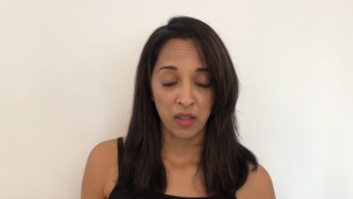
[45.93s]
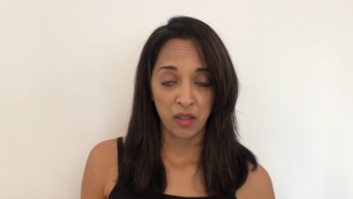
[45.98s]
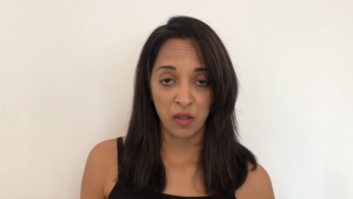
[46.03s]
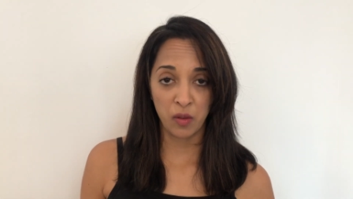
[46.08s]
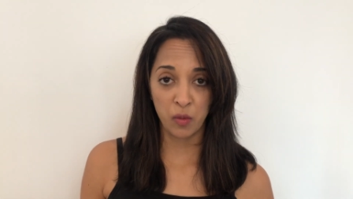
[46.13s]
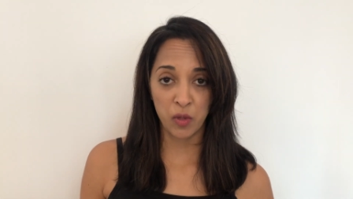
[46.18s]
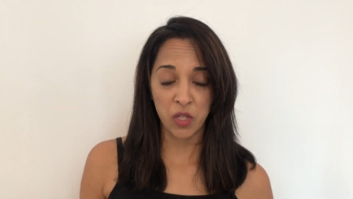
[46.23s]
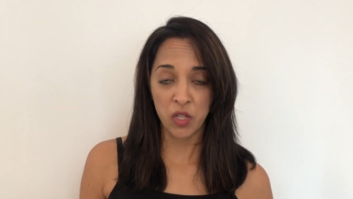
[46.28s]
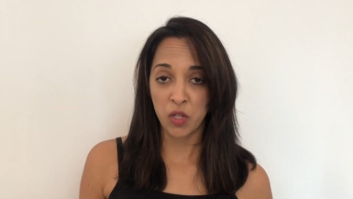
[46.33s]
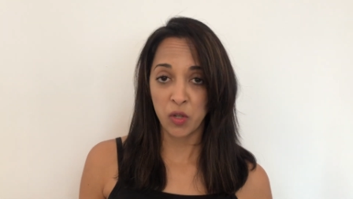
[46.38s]

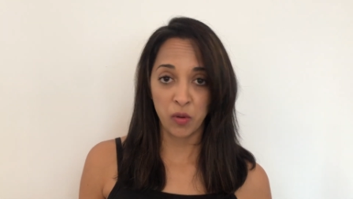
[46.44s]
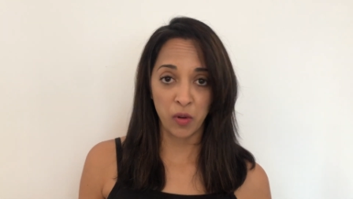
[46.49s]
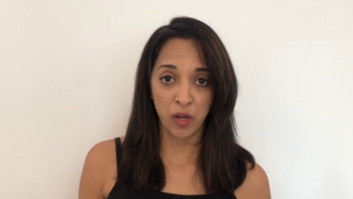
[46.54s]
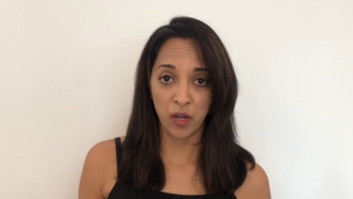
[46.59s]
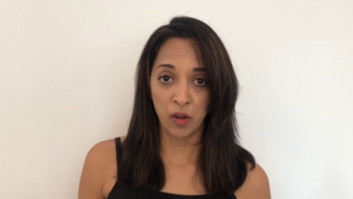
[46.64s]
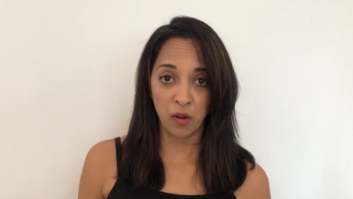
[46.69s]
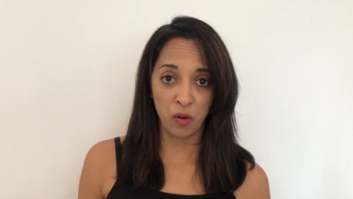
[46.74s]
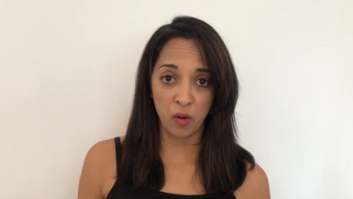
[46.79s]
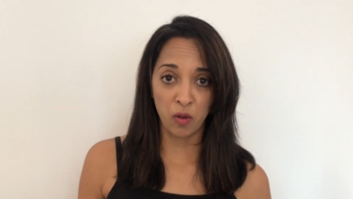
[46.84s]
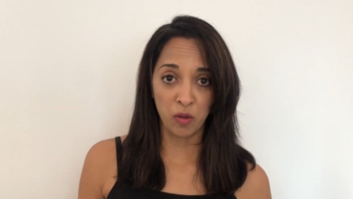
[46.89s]
you wished you were
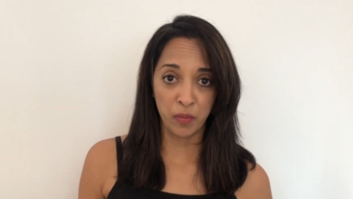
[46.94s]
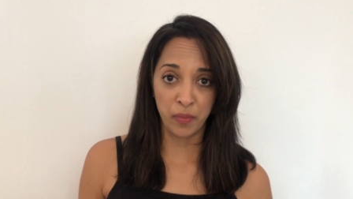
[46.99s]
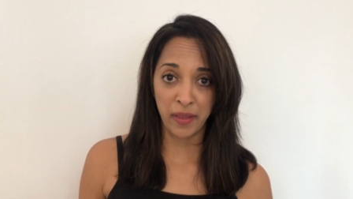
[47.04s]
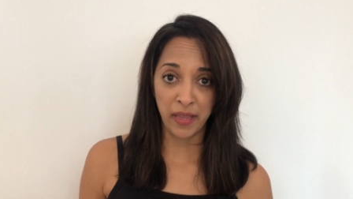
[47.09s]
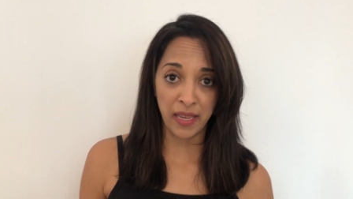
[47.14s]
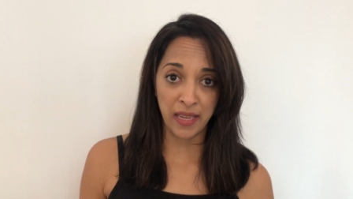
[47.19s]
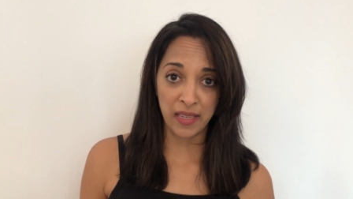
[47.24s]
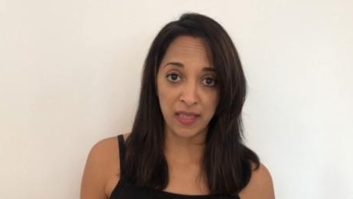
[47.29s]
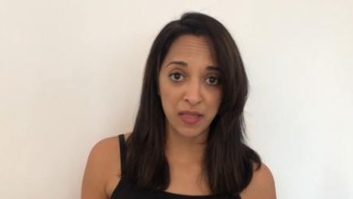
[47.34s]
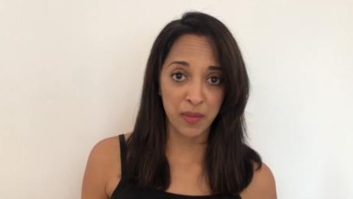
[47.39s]
at your old
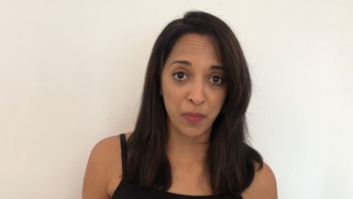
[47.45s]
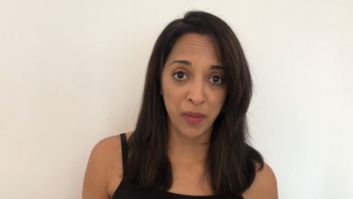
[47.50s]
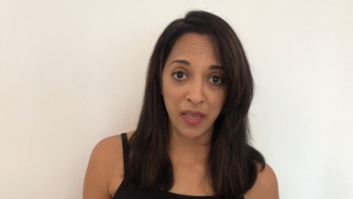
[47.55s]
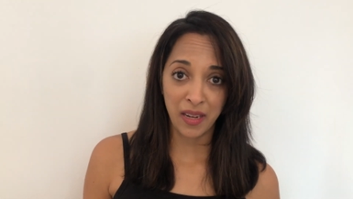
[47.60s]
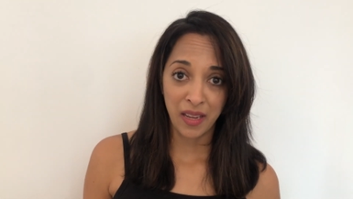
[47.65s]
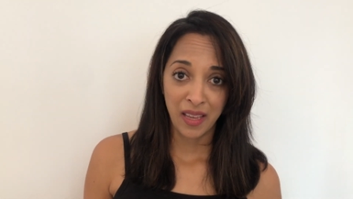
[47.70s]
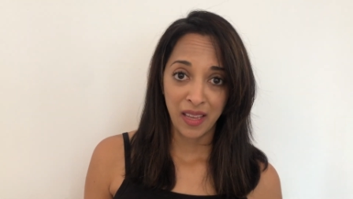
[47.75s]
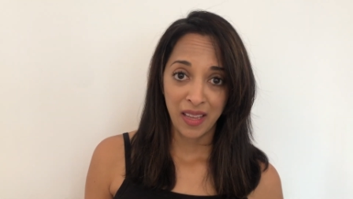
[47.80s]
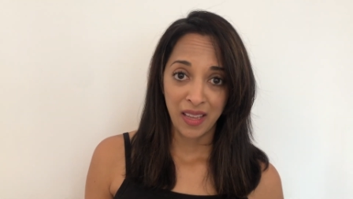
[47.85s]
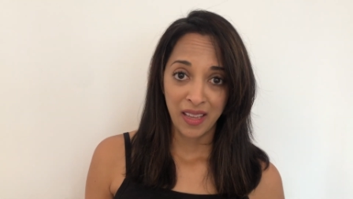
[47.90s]
place, but
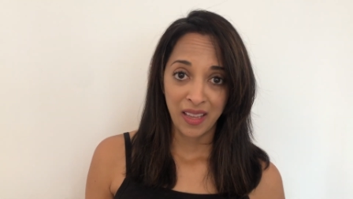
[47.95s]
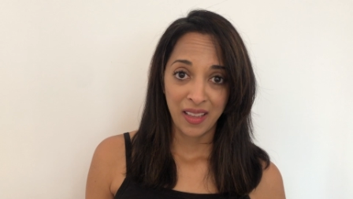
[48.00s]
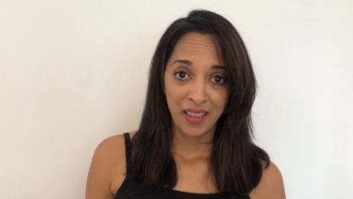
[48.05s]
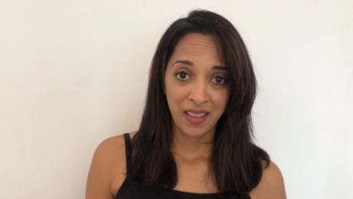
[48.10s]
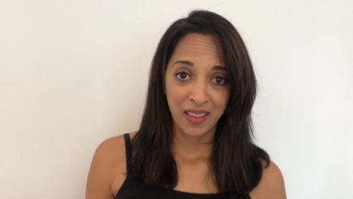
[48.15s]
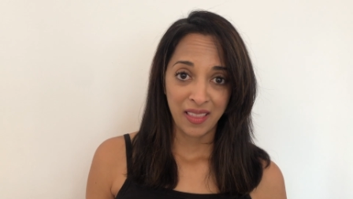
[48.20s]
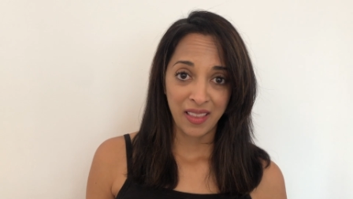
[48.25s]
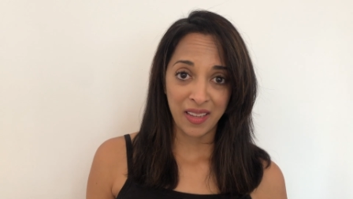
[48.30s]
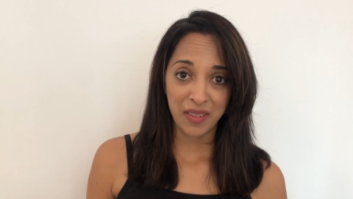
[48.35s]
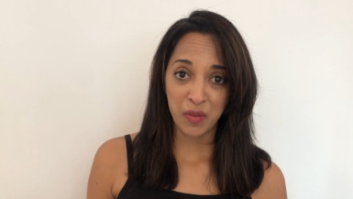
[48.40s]

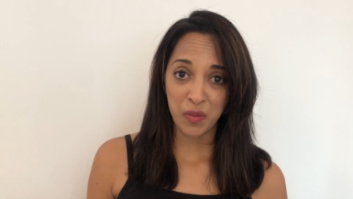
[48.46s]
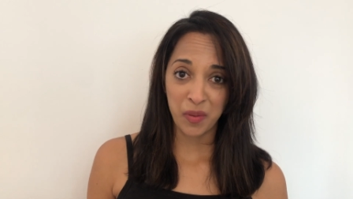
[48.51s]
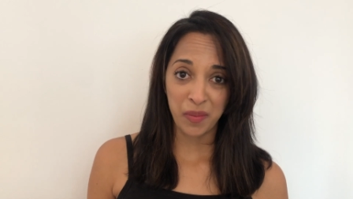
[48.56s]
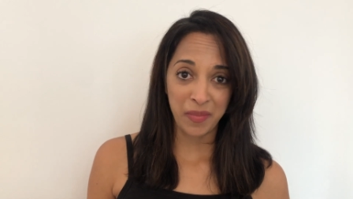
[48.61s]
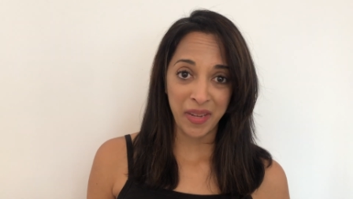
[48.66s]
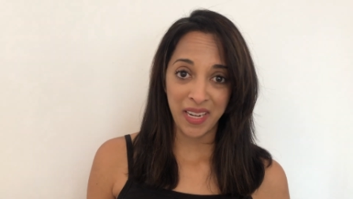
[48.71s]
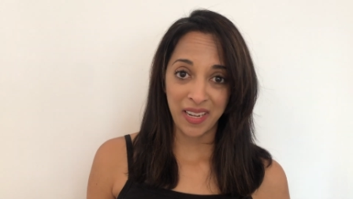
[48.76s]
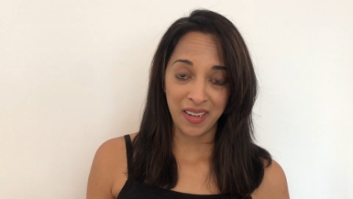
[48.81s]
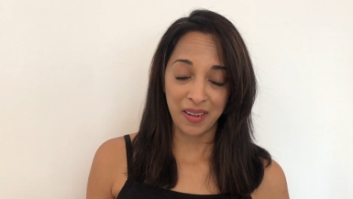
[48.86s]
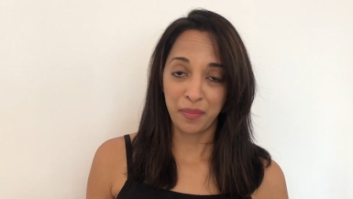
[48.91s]
that's what
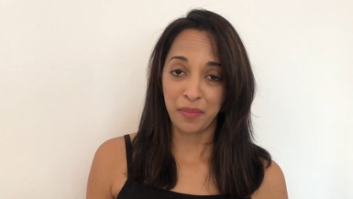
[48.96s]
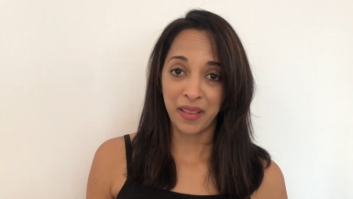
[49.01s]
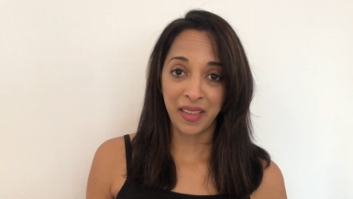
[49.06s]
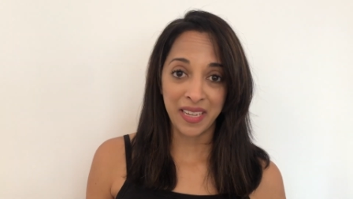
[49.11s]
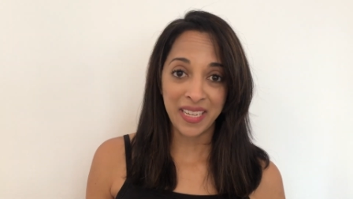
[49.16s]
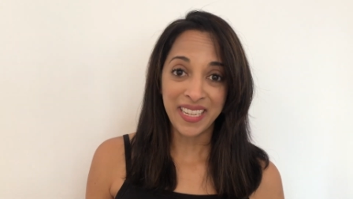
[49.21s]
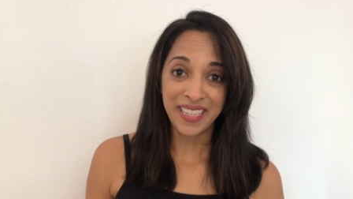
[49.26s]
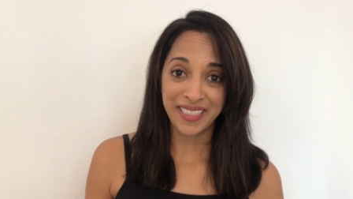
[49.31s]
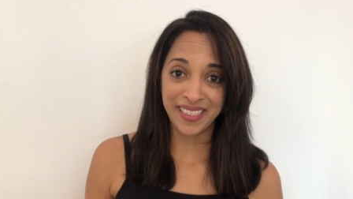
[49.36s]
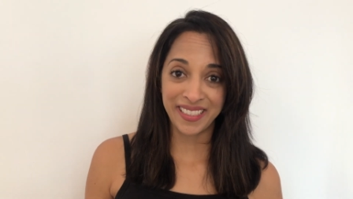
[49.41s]
made it a
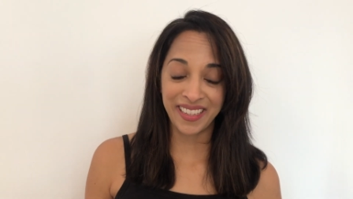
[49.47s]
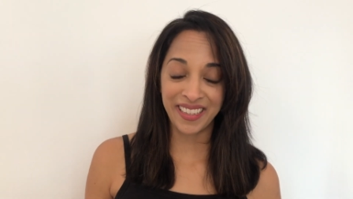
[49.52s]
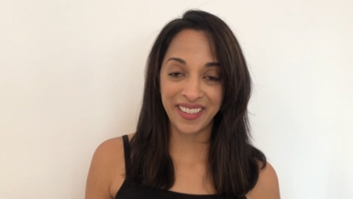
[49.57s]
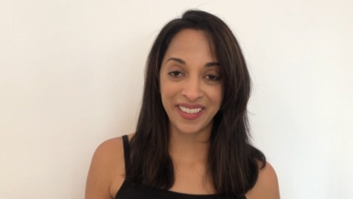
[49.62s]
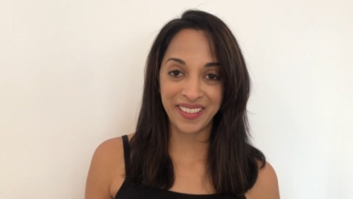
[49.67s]
place.